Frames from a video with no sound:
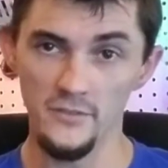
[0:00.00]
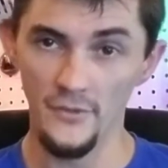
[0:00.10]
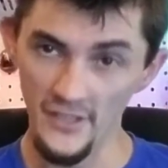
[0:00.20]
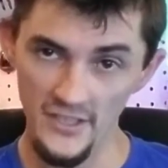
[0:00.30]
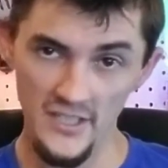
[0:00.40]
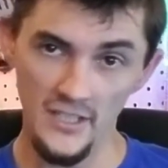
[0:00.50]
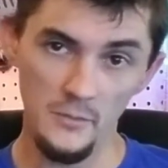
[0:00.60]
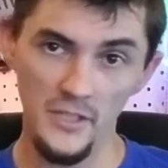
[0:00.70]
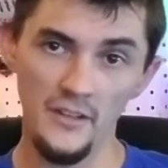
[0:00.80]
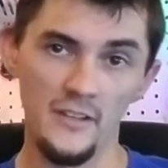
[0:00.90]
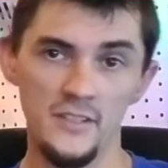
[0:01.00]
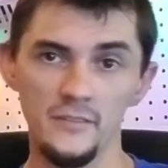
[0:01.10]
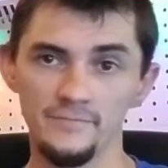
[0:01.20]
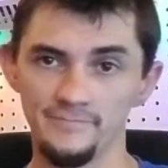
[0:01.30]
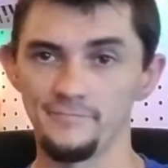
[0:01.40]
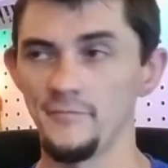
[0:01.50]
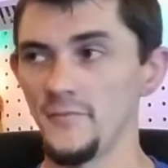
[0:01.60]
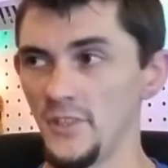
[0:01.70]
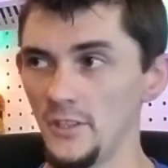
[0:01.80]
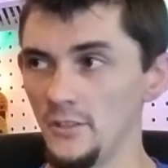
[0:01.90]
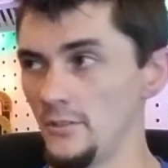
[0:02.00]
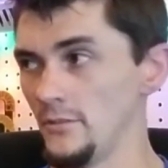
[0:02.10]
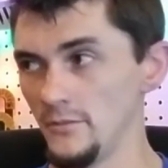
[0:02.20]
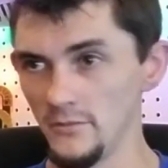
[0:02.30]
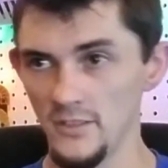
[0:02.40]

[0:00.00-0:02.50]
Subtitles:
went inside the bell housing. New